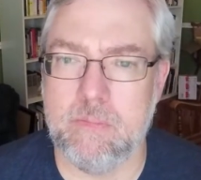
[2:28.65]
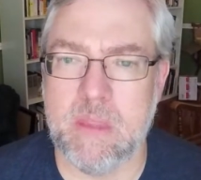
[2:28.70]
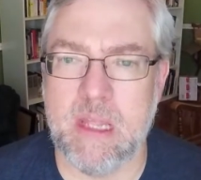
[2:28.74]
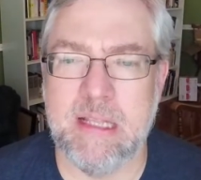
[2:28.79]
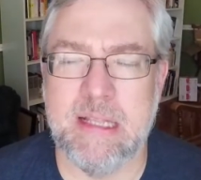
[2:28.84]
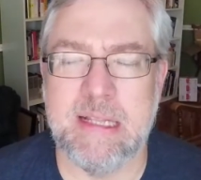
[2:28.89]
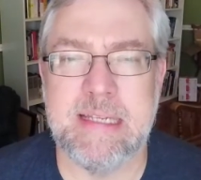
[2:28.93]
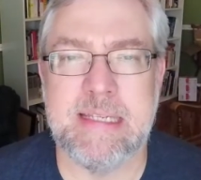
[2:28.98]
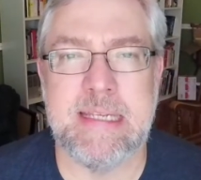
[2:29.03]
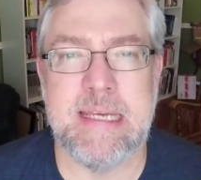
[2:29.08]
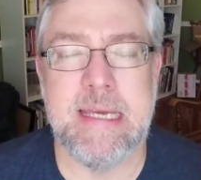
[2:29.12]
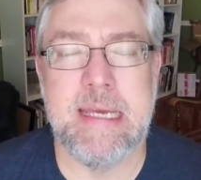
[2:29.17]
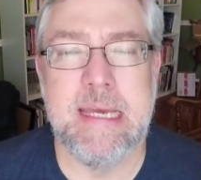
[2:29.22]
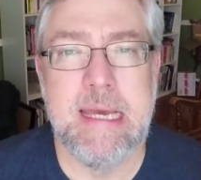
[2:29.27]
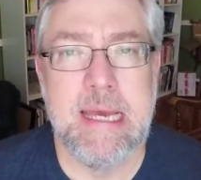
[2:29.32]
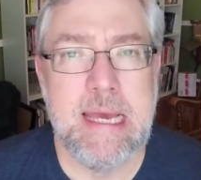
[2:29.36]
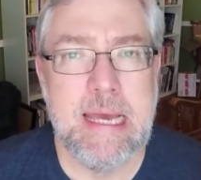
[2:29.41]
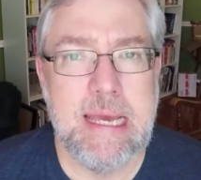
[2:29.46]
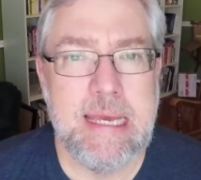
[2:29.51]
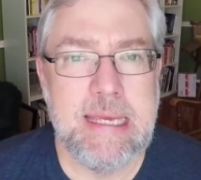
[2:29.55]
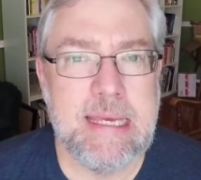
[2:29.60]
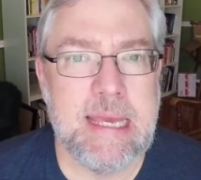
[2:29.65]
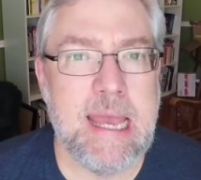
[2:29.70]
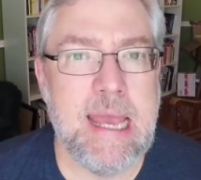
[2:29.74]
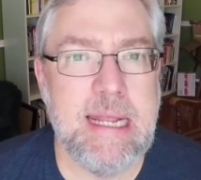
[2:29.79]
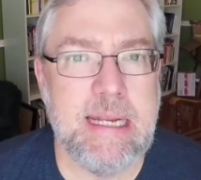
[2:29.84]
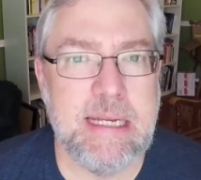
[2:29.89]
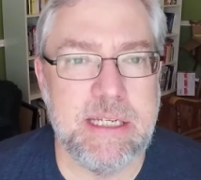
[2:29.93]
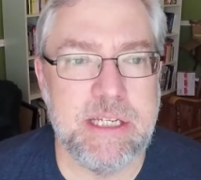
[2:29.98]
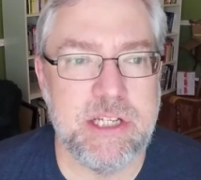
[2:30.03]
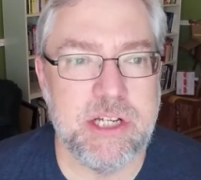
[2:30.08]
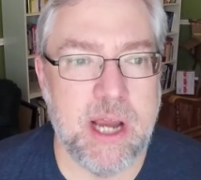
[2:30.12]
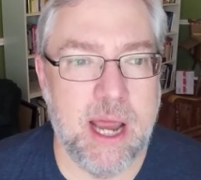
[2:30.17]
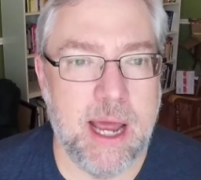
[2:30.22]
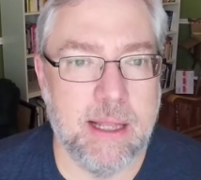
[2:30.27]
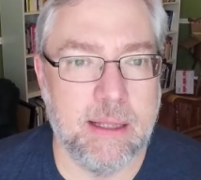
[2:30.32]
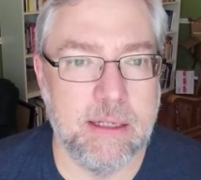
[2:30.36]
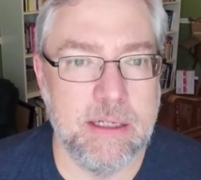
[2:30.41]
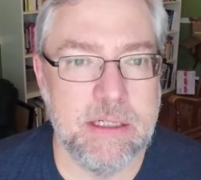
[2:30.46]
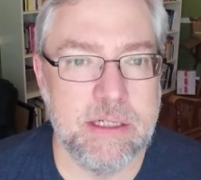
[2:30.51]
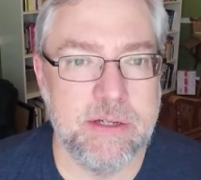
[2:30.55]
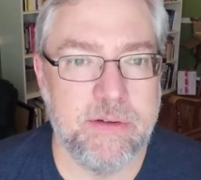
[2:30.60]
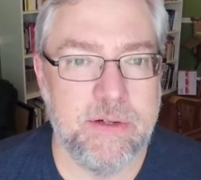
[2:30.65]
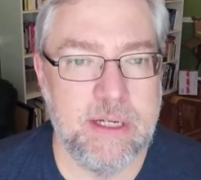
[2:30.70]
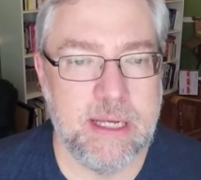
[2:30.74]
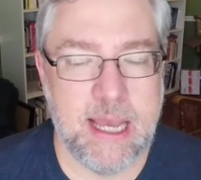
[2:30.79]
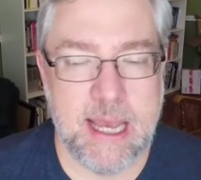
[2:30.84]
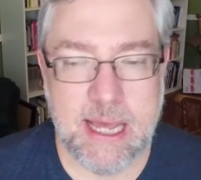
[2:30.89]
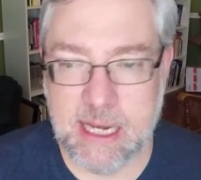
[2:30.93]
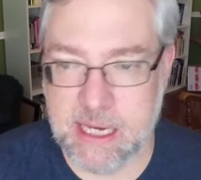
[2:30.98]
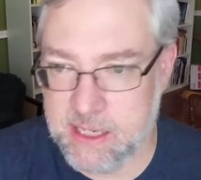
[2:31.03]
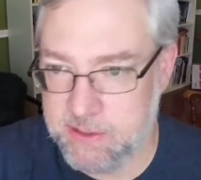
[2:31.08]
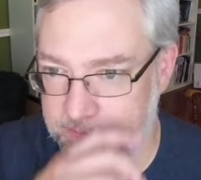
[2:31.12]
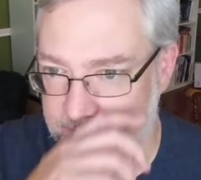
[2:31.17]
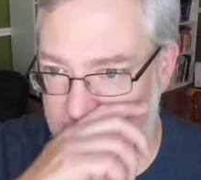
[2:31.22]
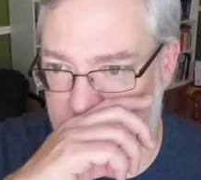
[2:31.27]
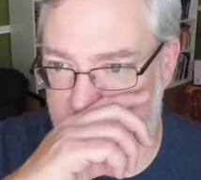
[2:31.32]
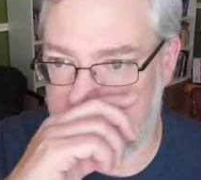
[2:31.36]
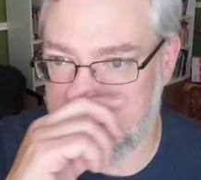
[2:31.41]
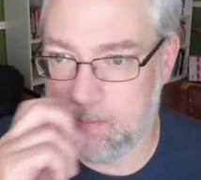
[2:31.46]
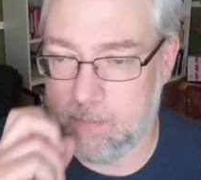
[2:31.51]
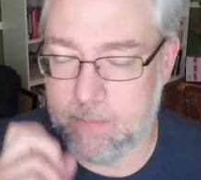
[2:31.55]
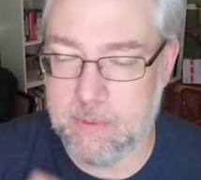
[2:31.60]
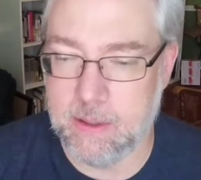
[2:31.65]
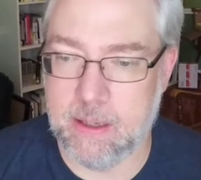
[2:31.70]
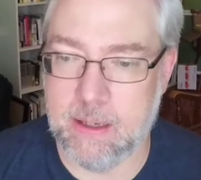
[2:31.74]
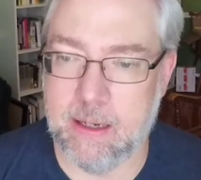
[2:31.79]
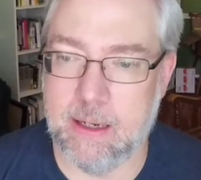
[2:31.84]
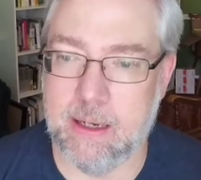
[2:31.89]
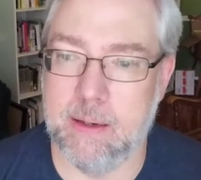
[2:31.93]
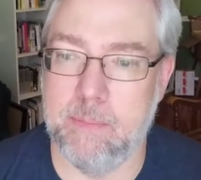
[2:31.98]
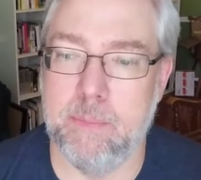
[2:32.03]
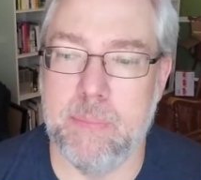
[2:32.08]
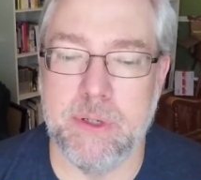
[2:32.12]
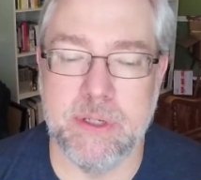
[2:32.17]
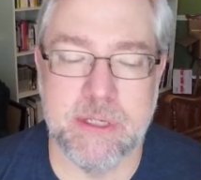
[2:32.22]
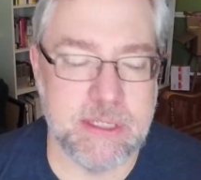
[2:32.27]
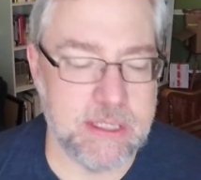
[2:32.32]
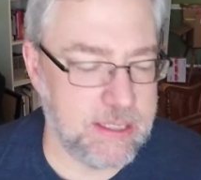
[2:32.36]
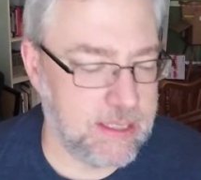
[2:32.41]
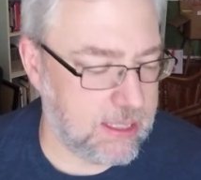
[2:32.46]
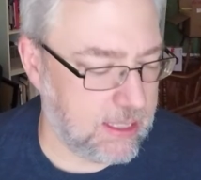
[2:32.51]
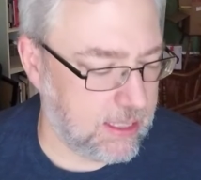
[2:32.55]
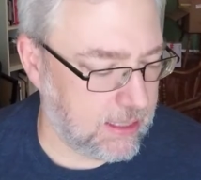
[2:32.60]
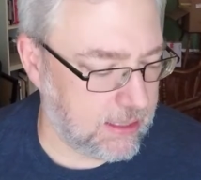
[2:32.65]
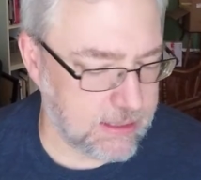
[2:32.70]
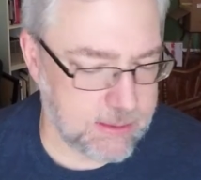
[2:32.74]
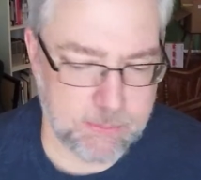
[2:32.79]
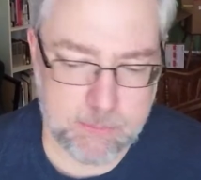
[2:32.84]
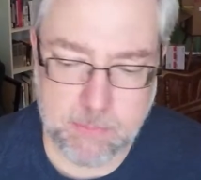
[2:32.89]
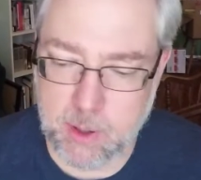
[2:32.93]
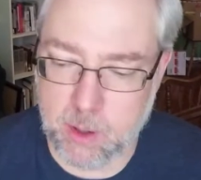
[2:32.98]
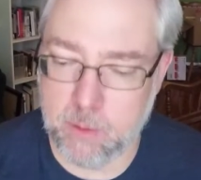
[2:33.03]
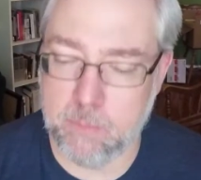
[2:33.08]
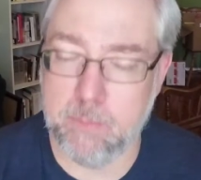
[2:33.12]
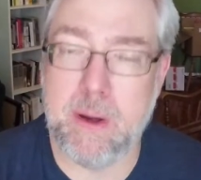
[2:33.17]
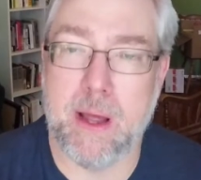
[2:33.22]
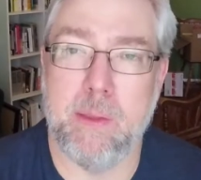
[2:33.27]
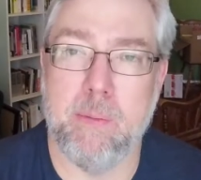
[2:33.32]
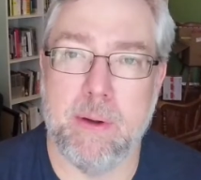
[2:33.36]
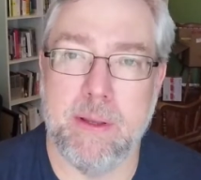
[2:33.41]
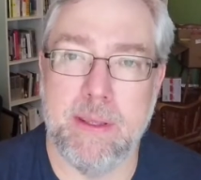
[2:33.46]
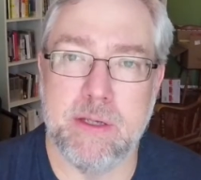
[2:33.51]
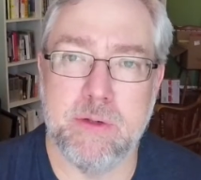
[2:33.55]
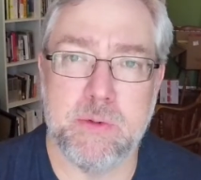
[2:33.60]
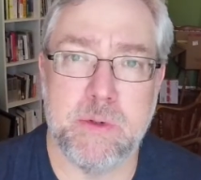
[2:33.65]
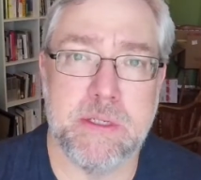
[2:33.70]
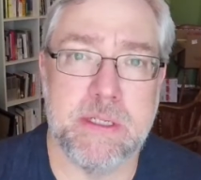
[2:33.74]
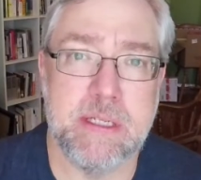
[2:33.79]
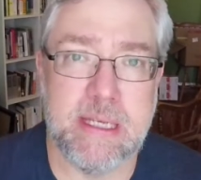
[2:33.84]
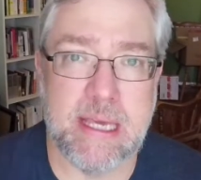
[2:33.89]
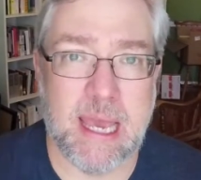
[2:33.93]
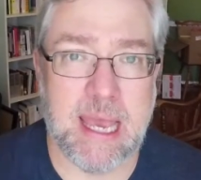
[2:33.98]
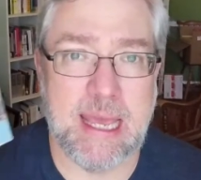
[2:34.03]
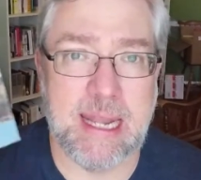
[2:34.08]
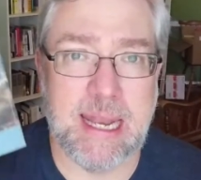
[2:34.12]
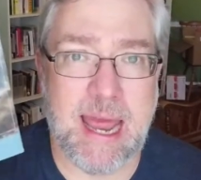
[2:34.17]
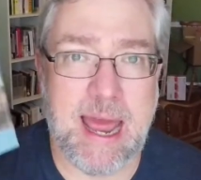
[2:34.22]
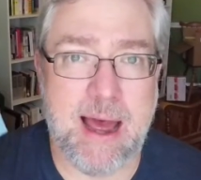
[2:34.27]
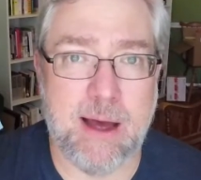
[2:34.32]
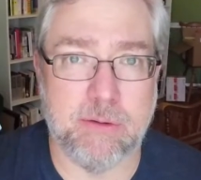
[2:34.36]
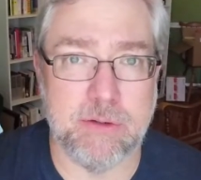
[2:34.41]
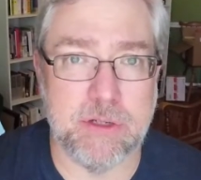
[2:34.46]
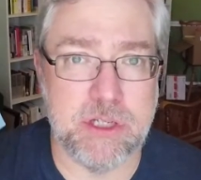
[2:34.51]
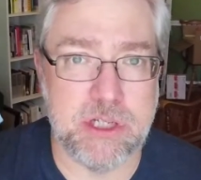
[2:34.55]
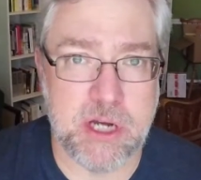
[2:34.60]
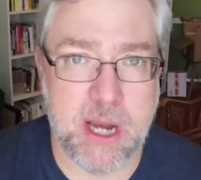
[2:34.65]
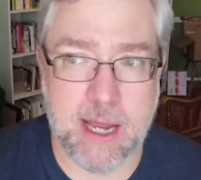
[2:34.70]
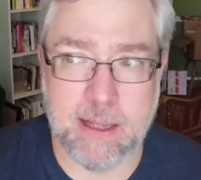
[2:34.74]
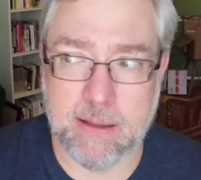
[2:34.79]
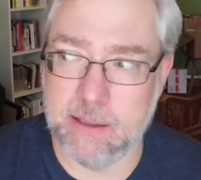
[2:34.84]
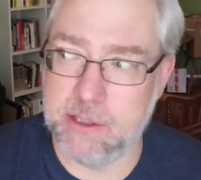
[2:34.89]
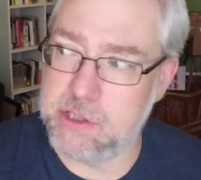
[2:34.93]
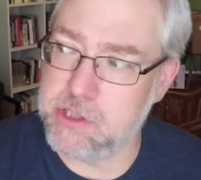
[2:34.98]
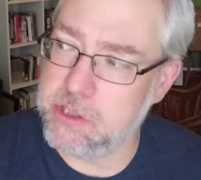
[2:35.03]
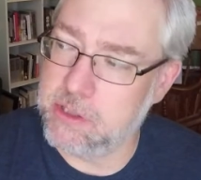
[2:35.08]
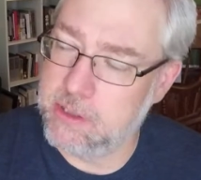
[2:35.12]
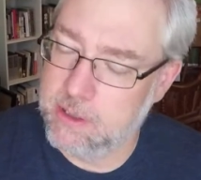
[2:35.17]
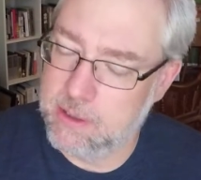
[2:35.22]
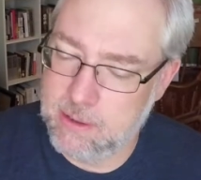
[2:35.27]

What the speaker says: Let's see. Katie's challenge. Katie from Books and Things. Oh, by the way, this was Kate Howe's challenge.